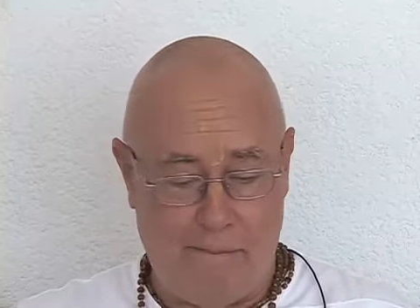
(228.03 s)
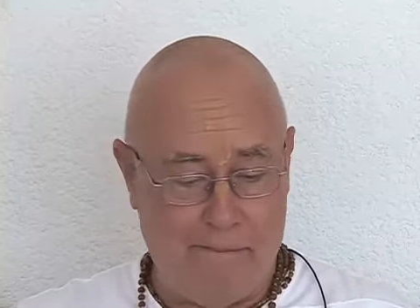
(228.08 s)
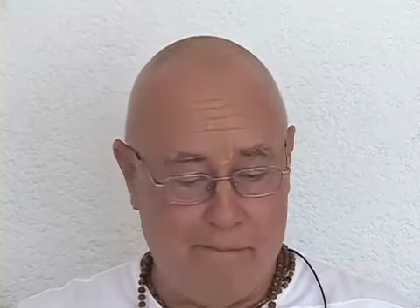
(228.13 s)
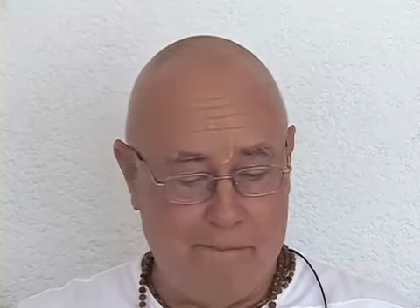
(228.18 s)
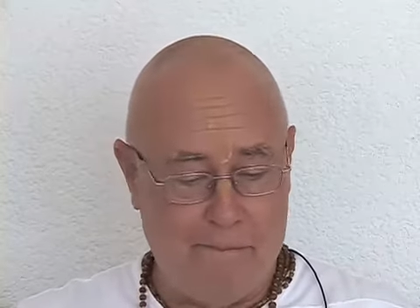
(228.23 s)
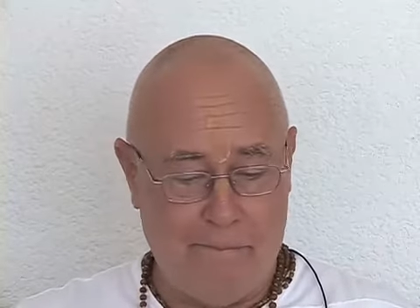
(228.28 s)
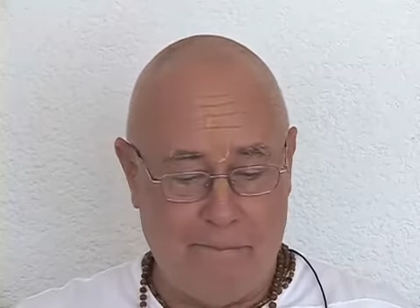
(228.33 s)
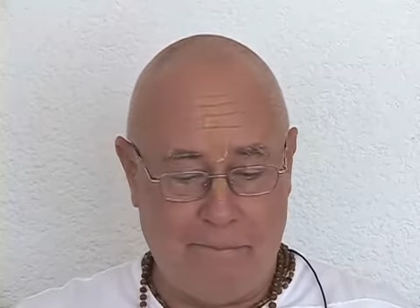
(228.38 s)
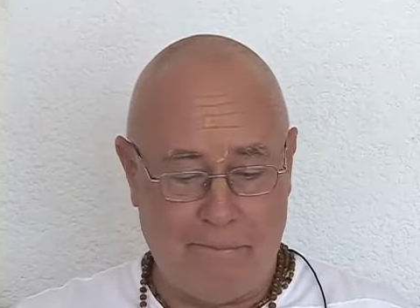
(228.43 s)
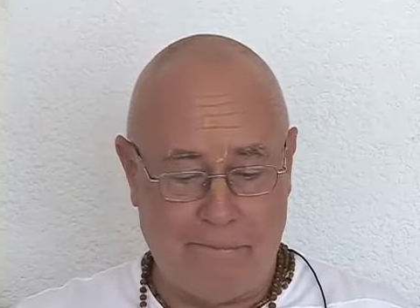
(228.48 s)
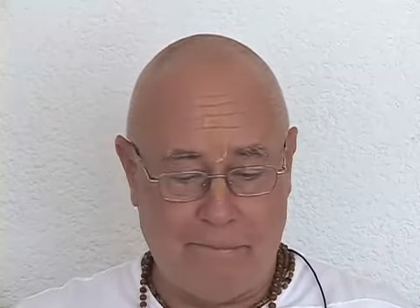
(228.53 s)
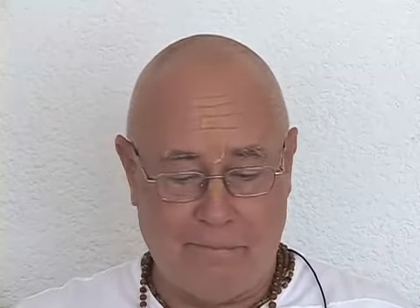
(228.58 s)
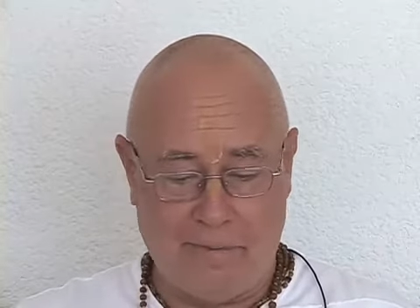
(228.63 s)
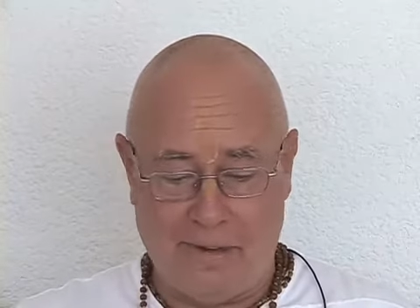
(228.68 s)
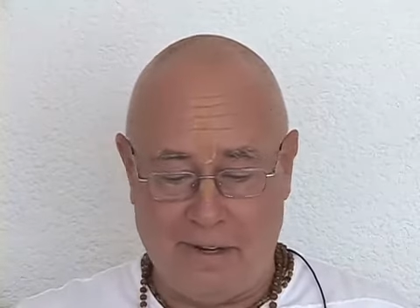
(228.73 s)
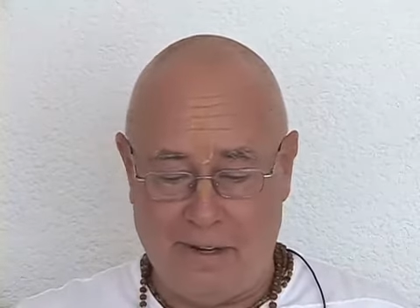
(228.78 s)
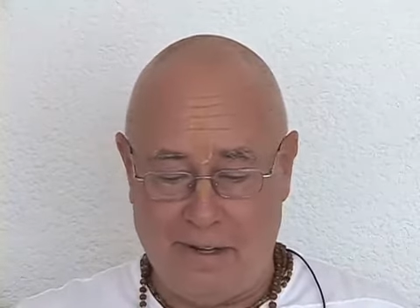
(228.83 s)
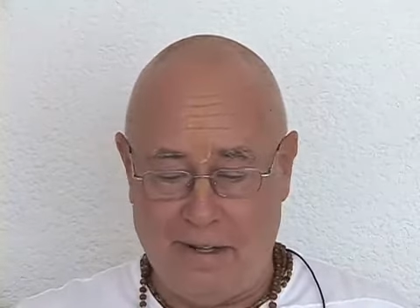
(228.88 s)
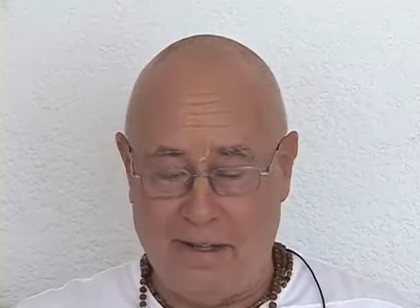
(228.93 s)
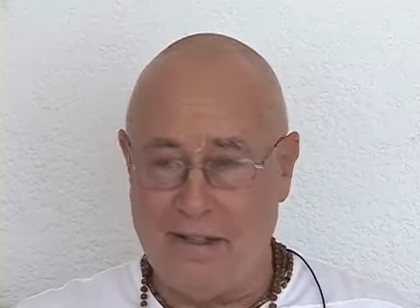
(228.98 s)
The, the
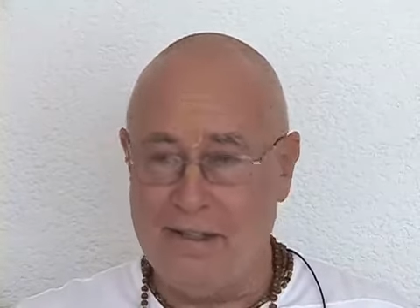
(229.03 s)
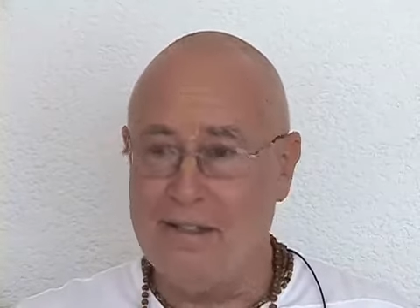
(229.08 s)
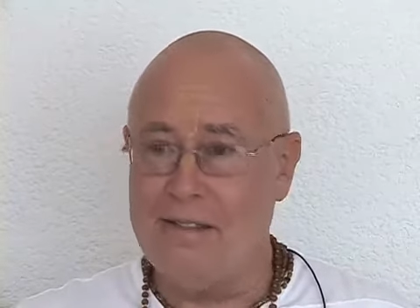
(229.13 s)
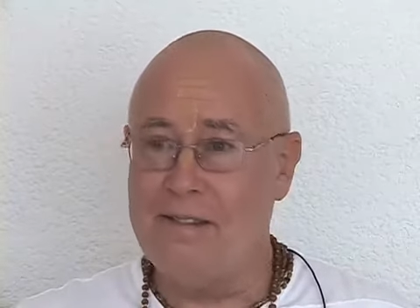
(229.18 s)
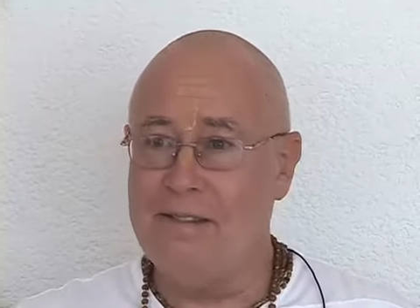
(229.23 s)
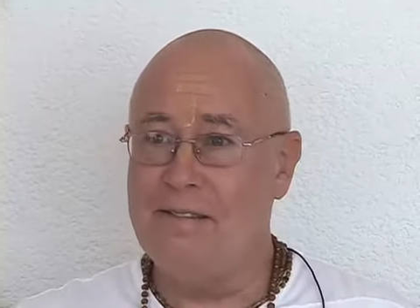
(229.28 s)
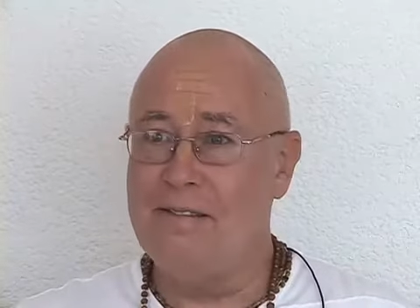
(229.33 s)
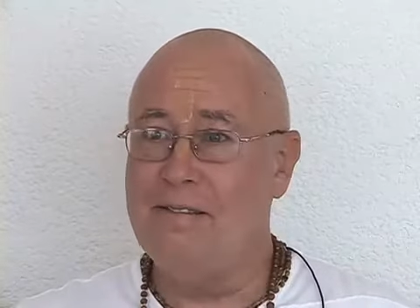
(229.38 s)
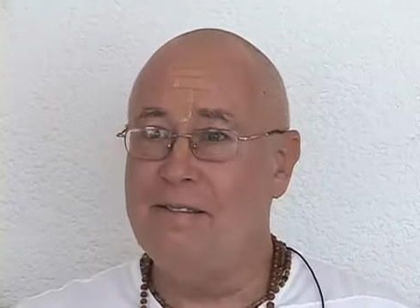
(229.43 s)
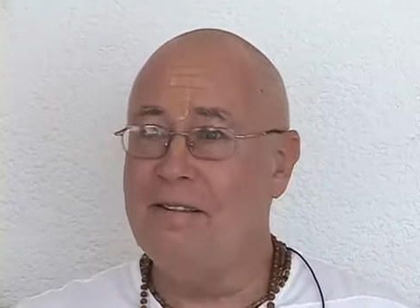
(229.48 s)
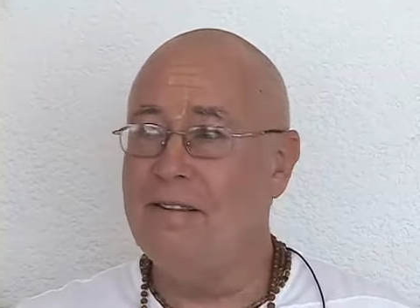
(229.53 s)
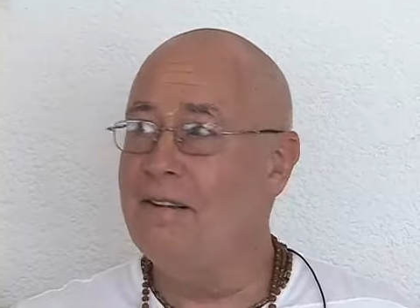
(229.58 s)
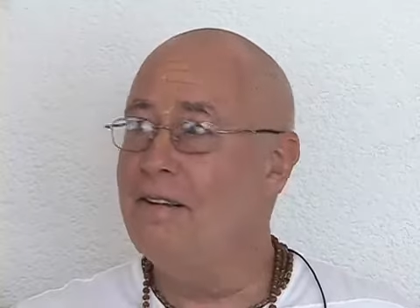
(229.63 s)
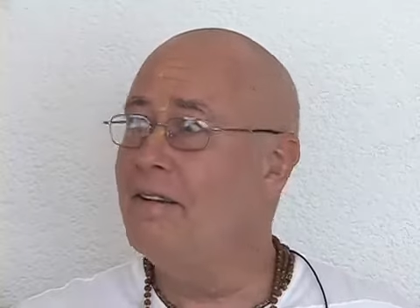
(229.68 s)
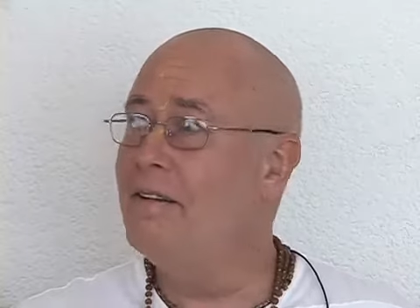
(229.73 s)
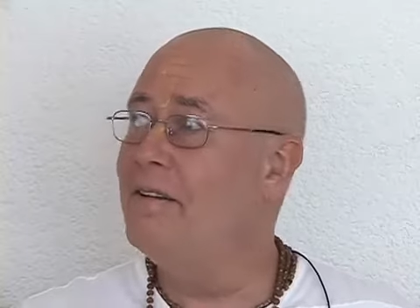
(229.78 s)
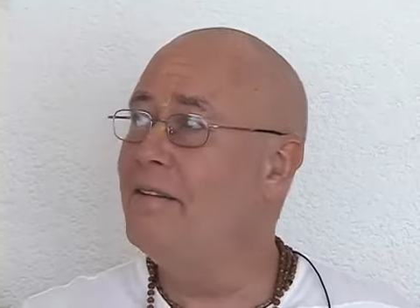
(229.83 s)
lords are only